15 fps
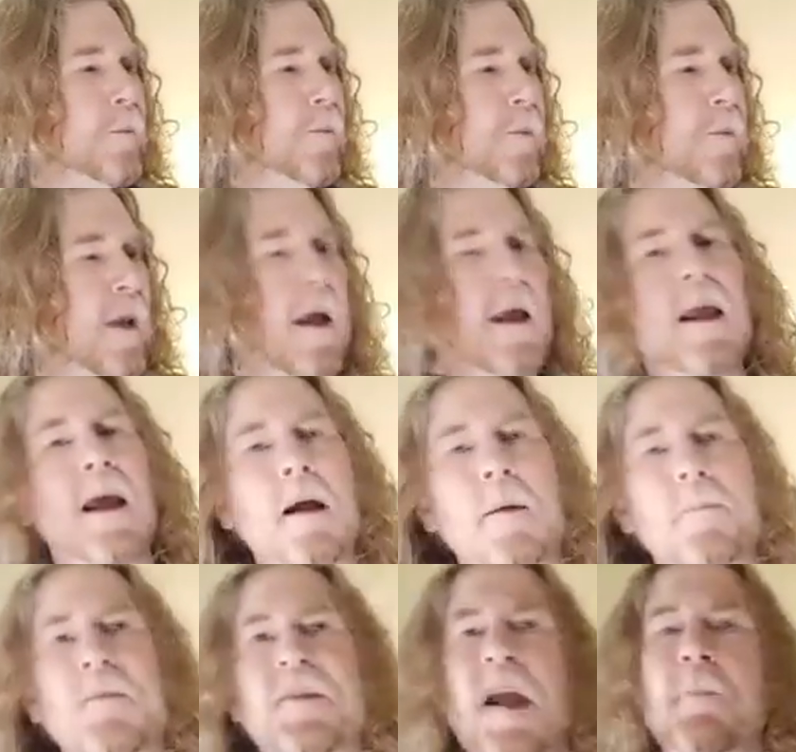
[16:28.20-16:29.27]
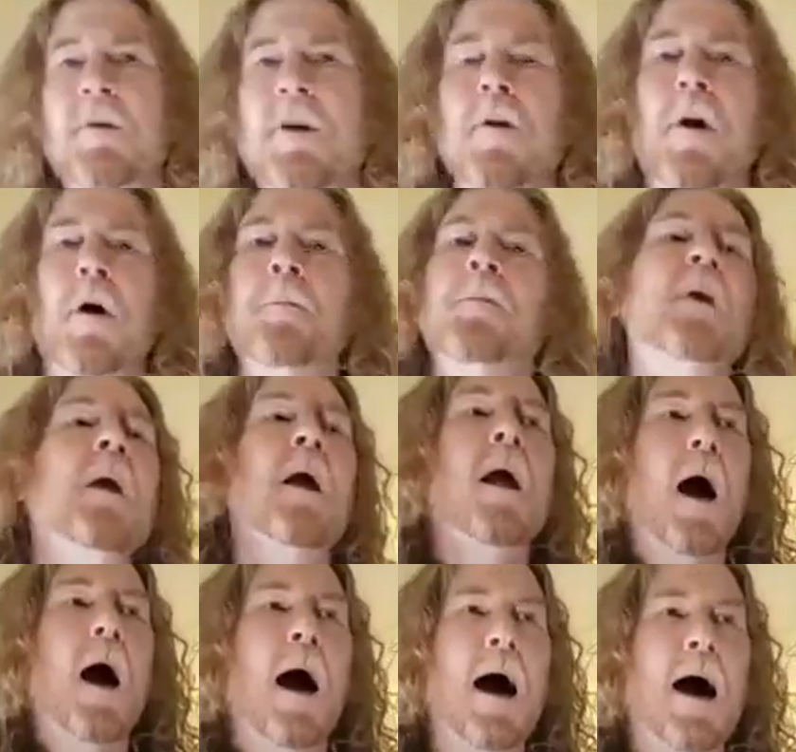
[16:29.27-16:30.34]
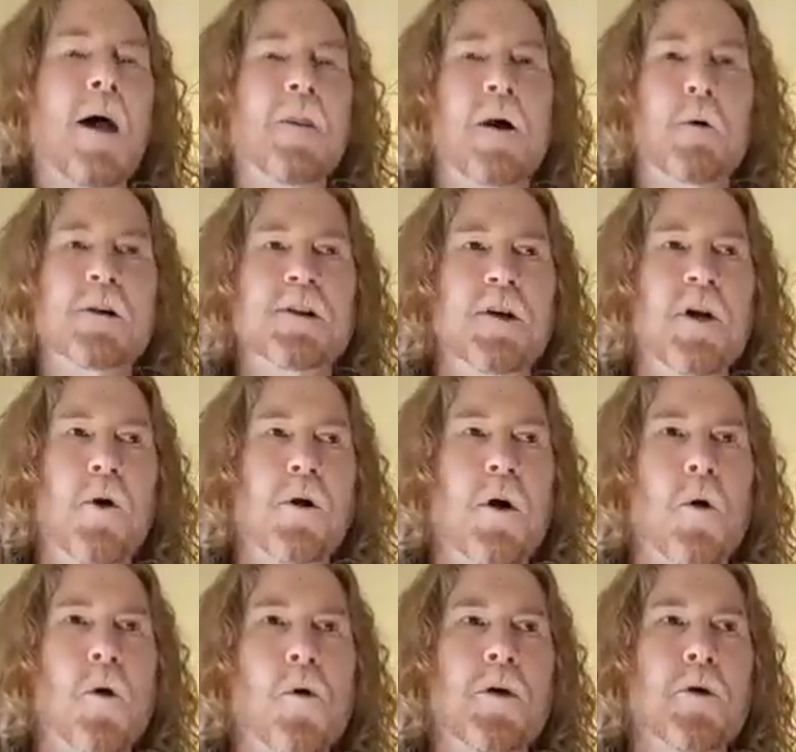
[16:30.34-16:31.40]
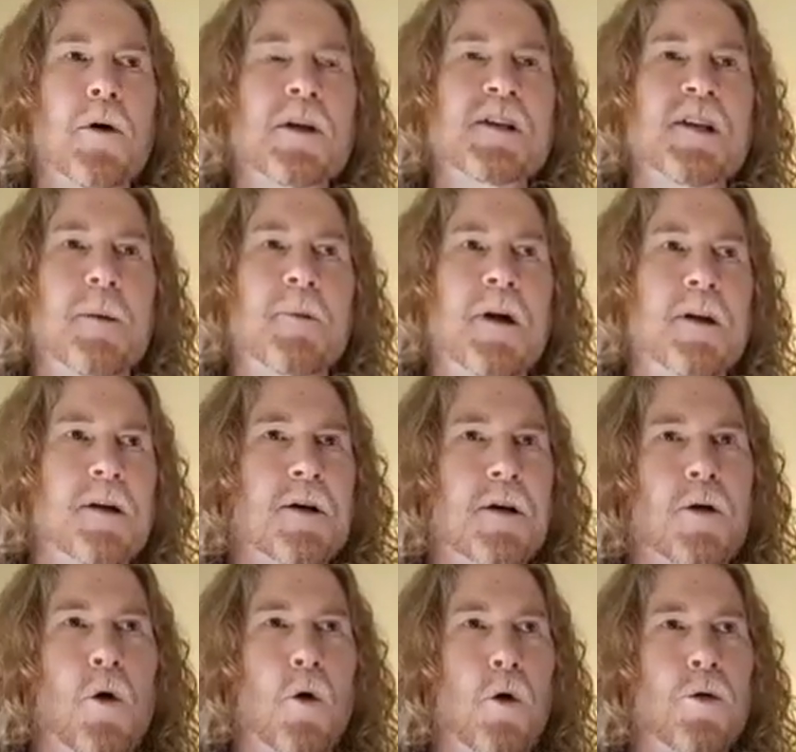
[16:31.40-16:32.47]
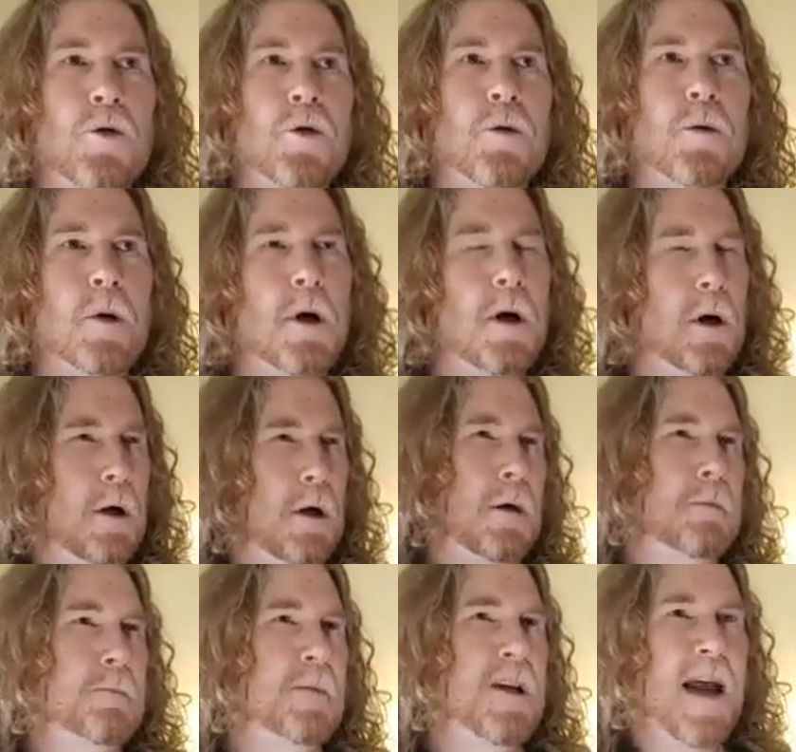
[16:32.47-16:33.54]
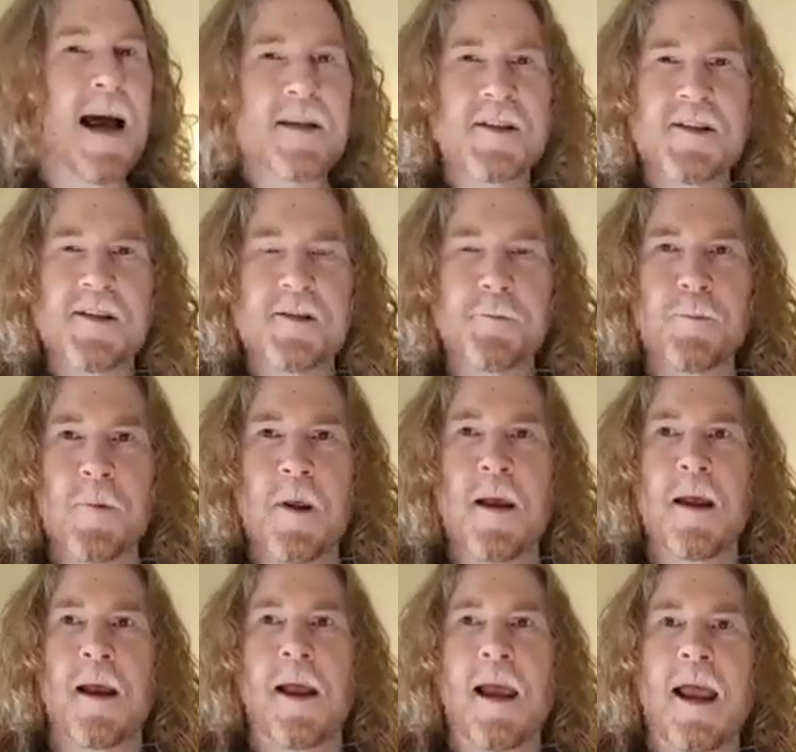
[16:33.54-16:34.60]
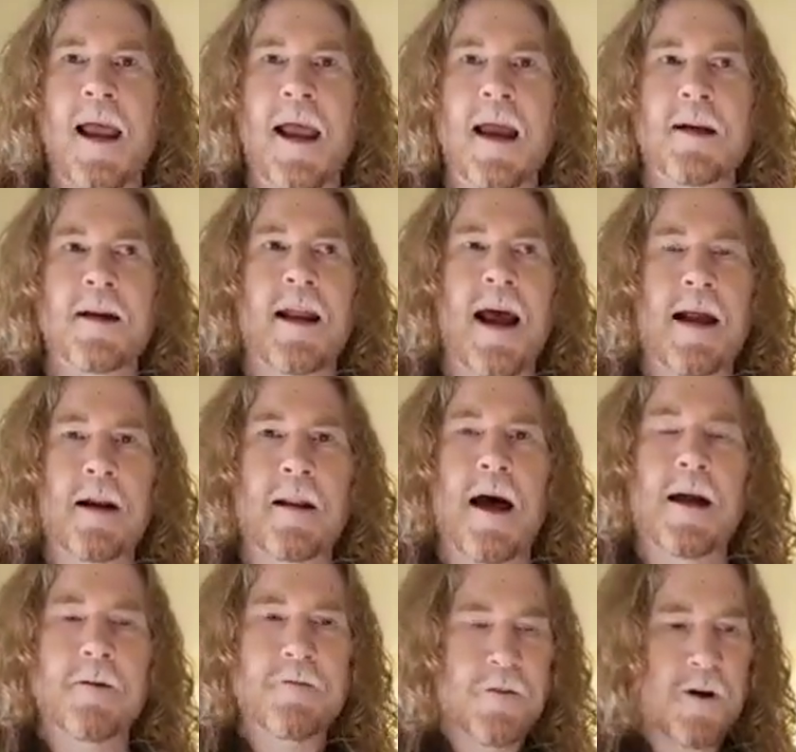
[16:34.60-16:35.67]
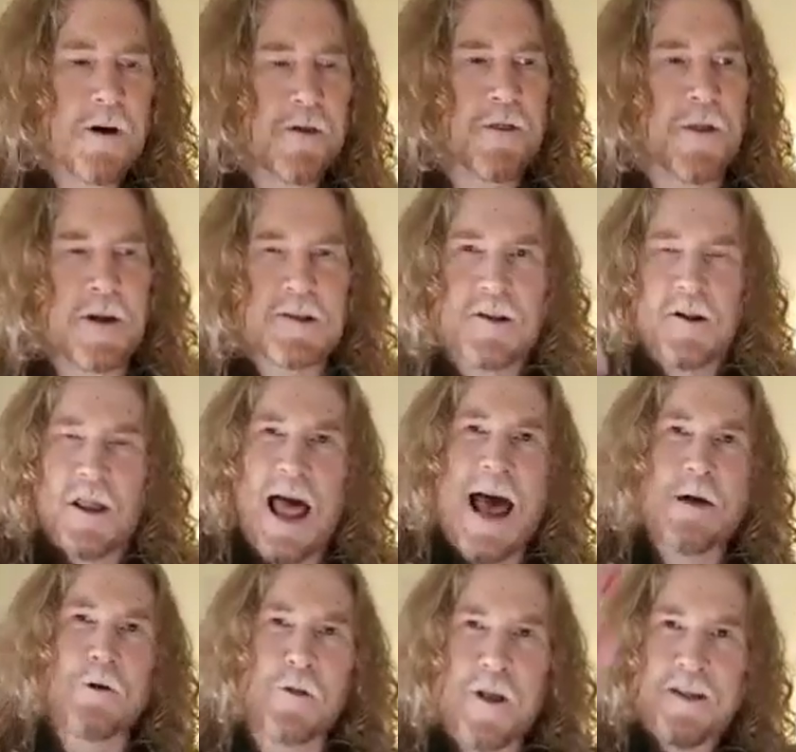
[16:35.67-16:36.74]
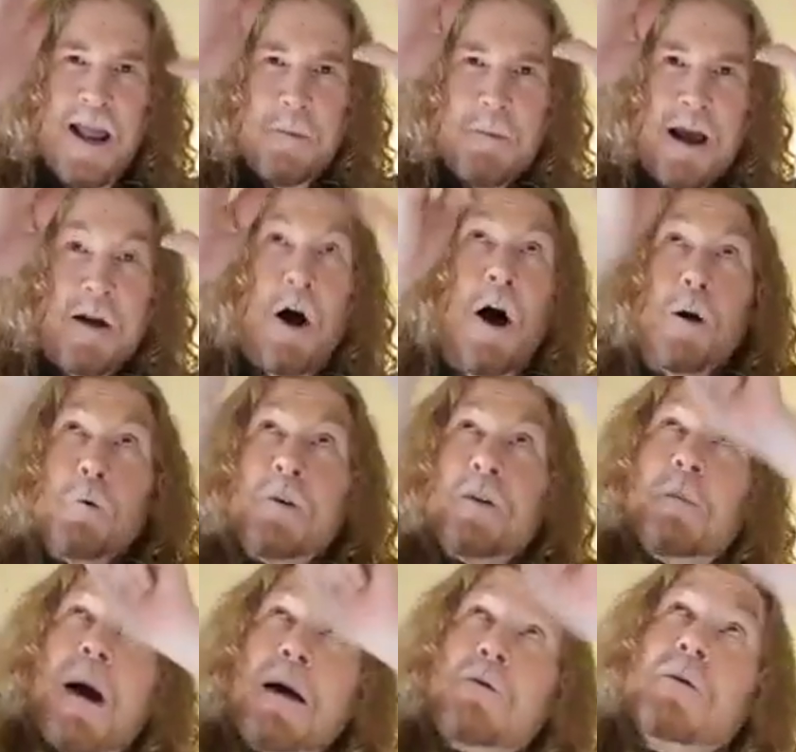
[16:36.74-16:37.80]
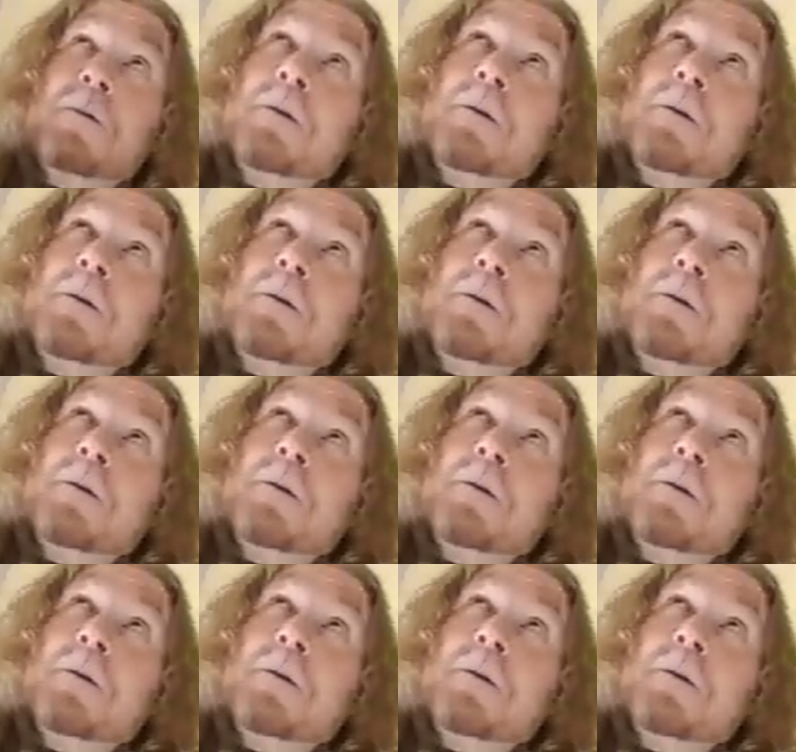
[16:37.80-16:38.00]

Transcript: Yeah, yeah. Same here, though. There was a Yoko Ono exhibit called Yes. And it had a lot of things, the ladder that they met on with the micro, you know.